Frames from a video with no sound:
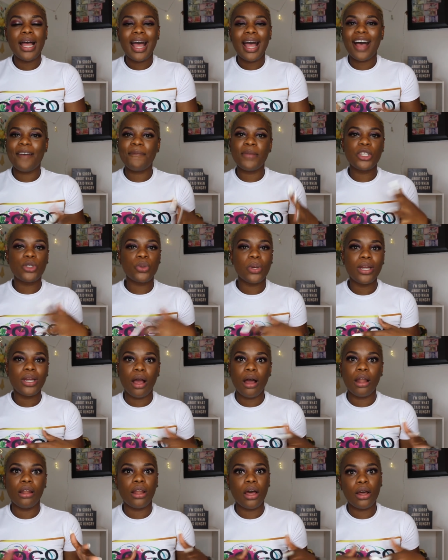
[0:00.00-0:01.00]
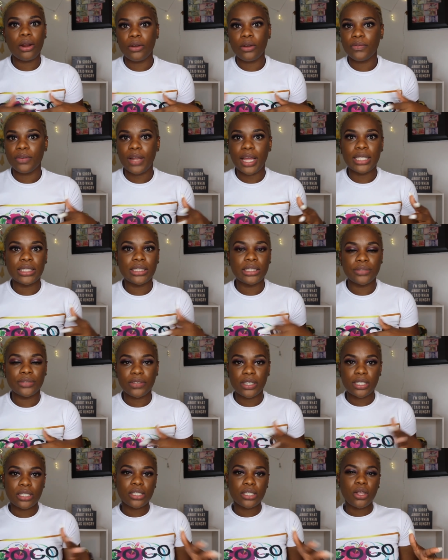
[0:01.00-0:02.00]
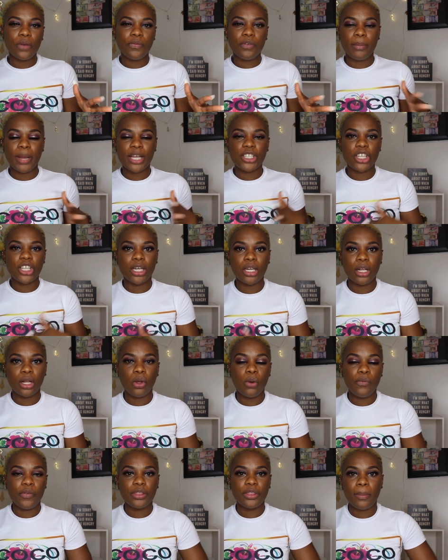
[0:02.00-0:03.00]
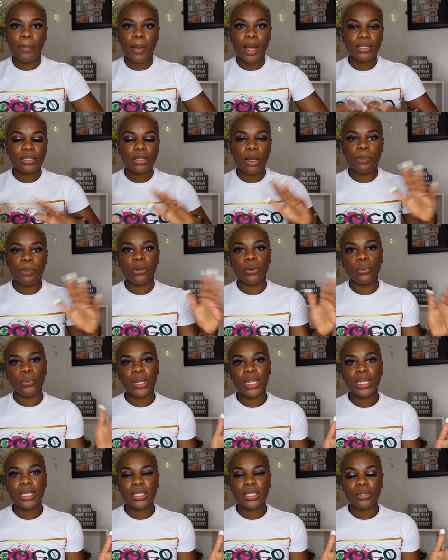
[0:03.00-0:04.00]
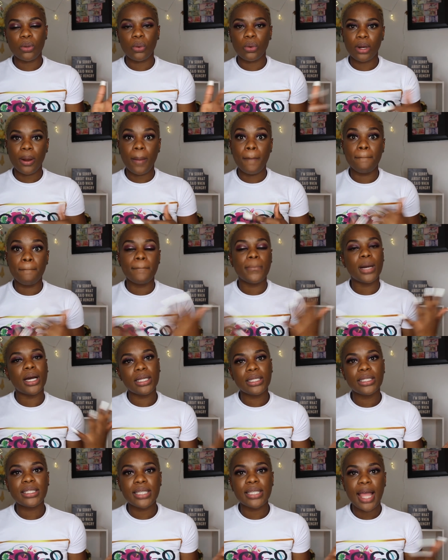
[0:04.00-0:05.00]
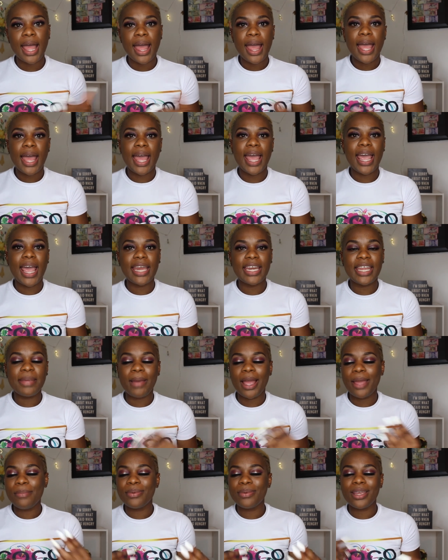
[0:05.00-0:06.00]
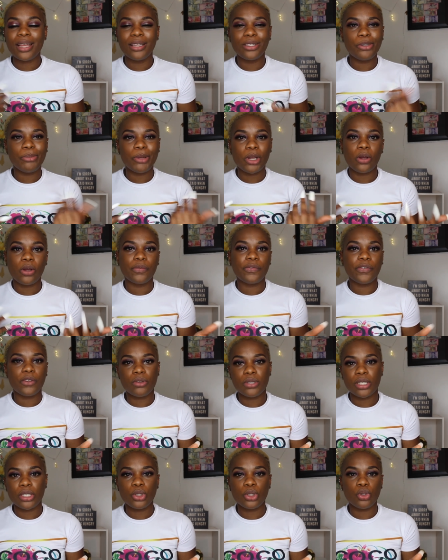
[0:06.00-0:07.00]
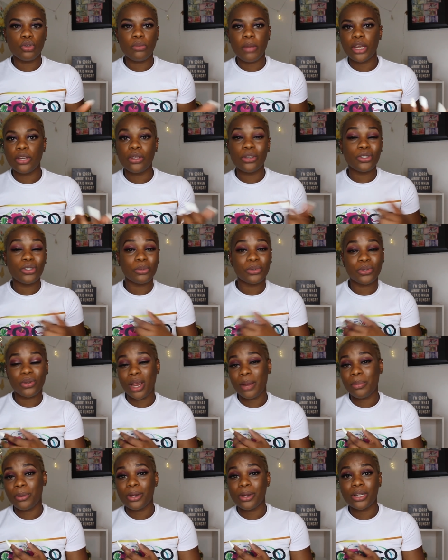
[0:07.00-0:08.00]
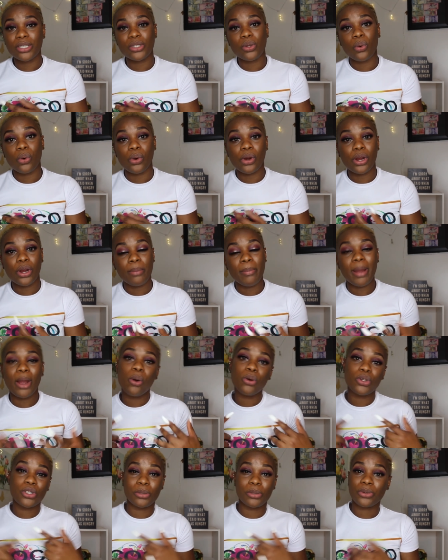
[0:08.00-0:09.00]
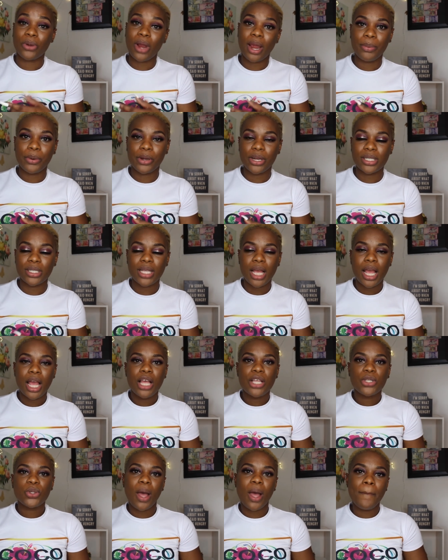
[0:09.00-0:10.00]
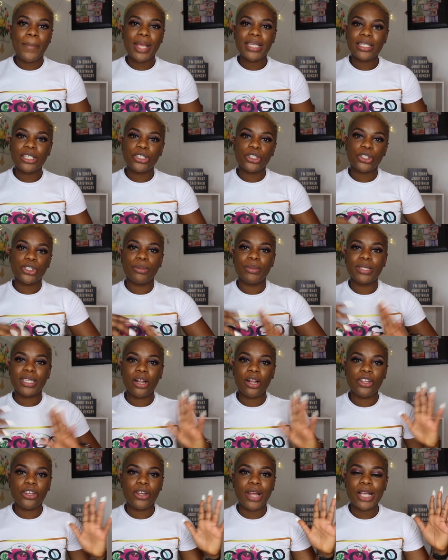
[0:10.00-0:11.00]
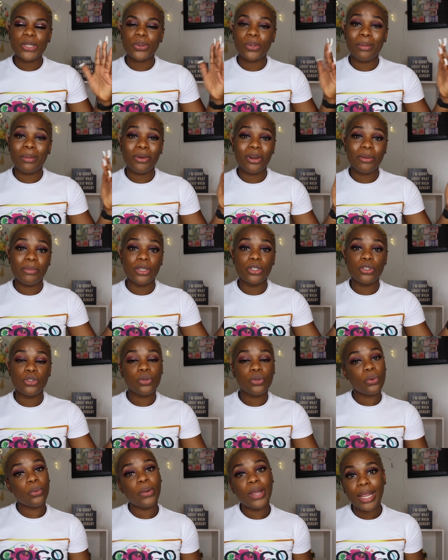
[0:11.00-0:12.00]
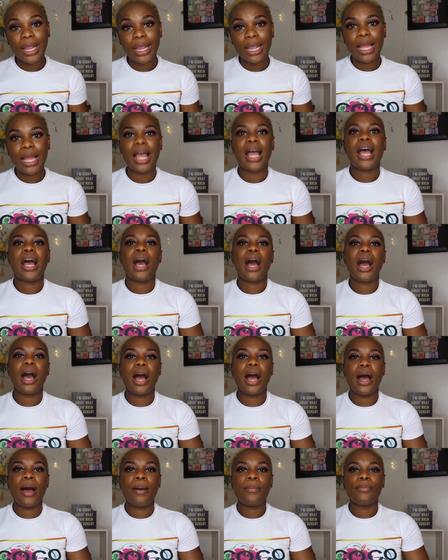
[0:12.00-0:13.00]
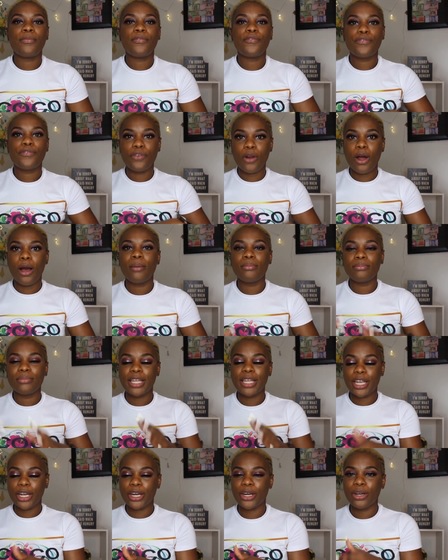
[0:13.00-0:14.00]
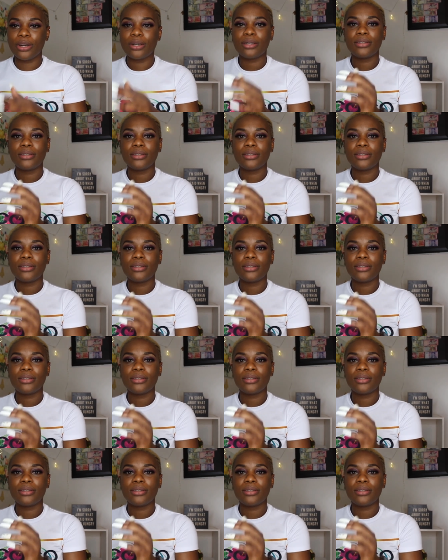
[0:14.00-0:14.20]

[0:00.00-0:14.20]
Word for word: i've been doing a lot of like different stuff on my channel over the past couple of weeks or months and it might be a little bit confusing to my new subscribers or my old subscribers so i'm basically just gonna be telling you guys what i'm gonna be doing um, from here